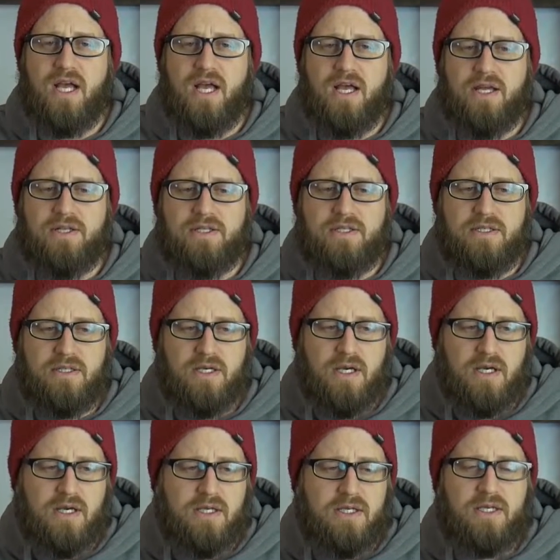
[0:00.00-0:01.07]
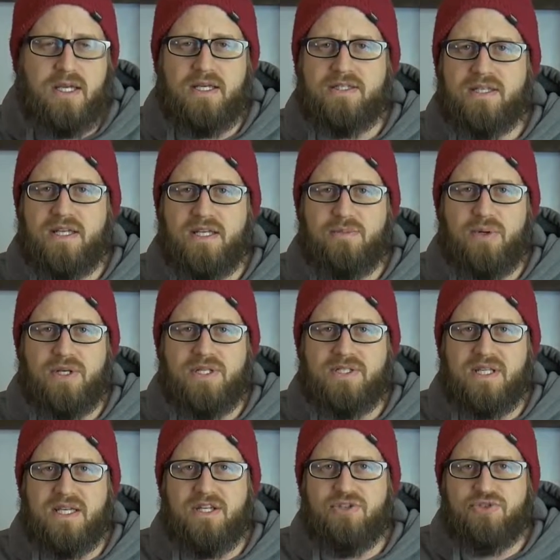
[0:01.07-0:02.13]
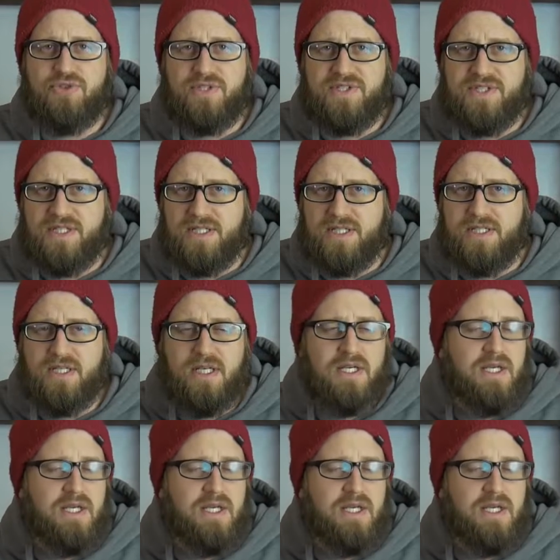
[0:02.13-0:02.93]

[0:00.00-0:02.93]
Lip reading: and in case anybody's interested